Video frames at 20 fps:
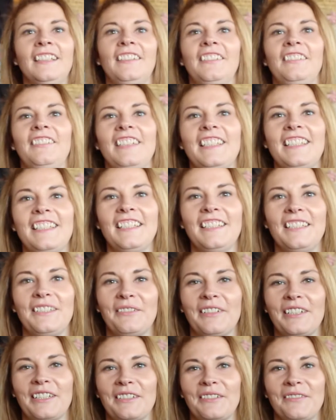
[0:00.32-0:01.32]
I'm
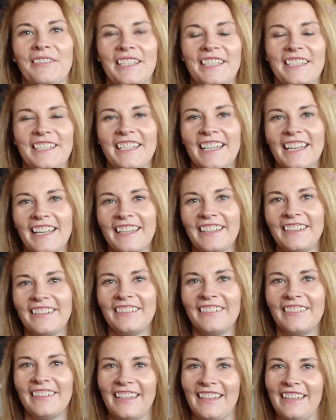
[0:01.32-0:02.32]
Restless, welcome to my
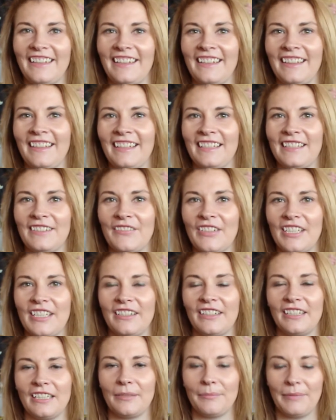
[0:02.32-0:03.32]
channel. In this
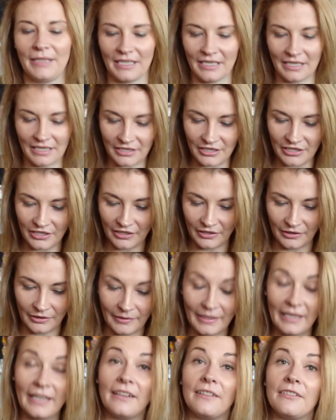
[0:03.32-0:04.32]
video I'm going to be
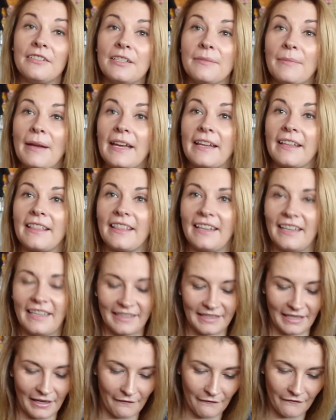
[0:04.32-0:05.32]
showing you how to make
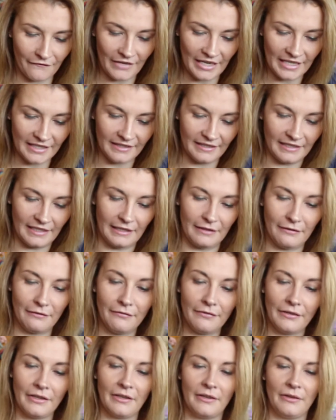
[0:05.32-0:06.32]
these
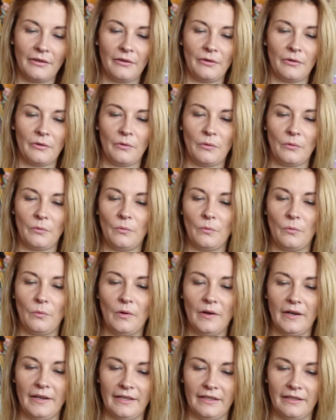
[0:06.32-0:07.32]
festive
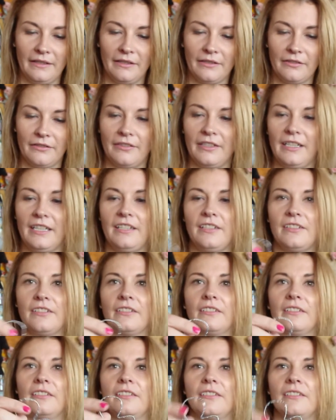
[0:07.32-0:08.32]
wire
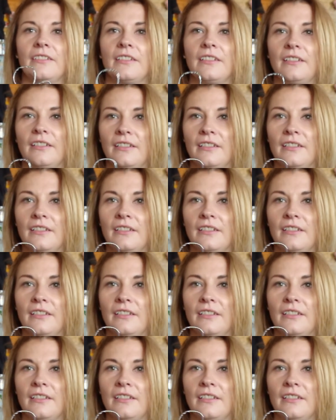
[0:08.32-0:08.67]
creations.